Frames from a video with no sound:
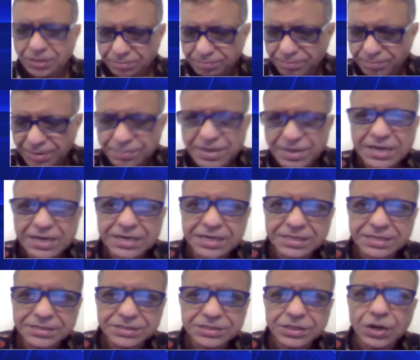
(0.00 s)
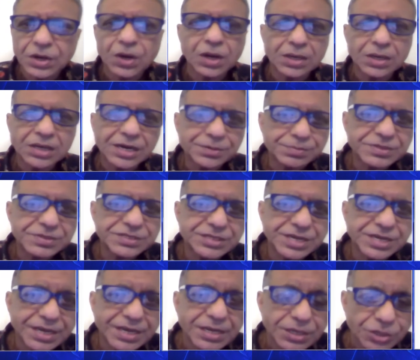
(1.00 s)
mammalians, or let me
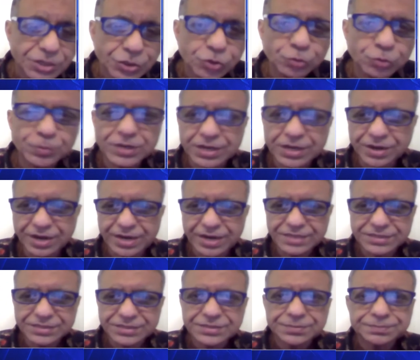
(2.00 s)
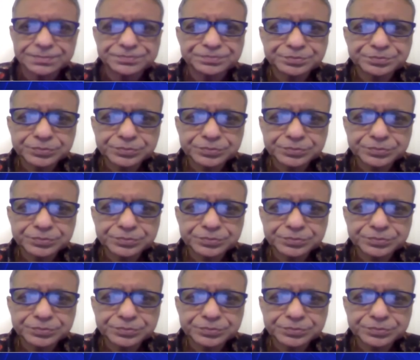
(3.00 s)
say human race.